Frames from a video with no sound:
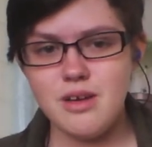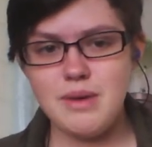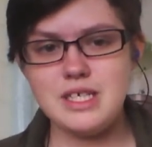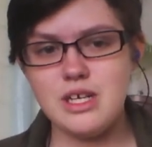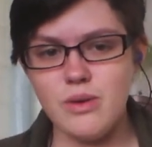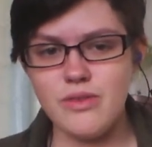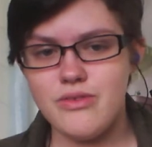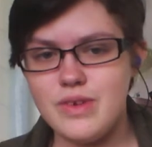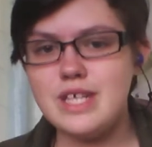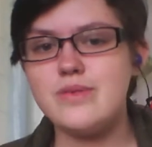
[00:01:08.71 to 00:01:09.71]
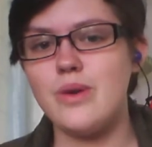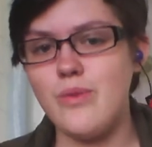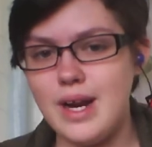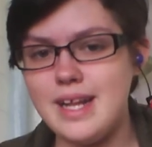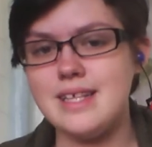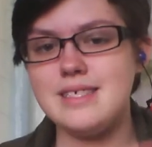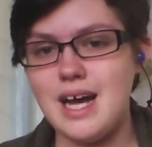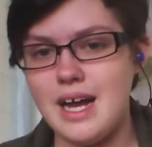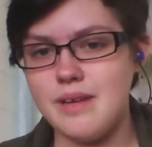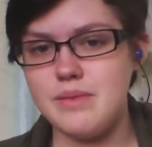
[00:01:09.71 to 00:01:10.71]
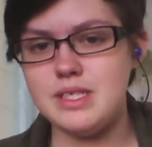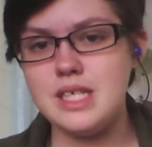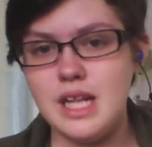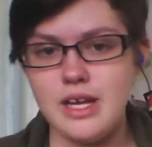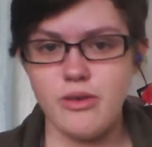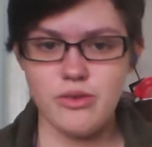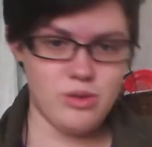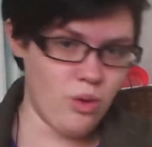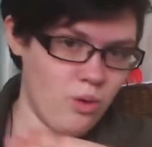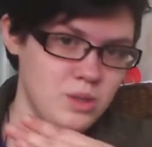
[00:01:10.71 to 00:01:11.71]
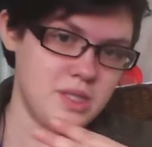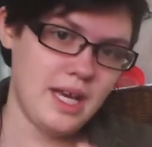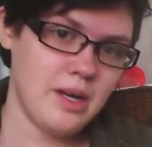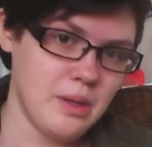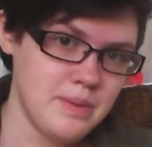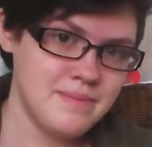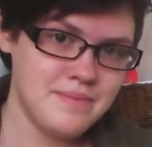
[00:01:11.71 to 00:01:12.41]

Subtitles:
Basically going through each one at a time until I go through the whole cycle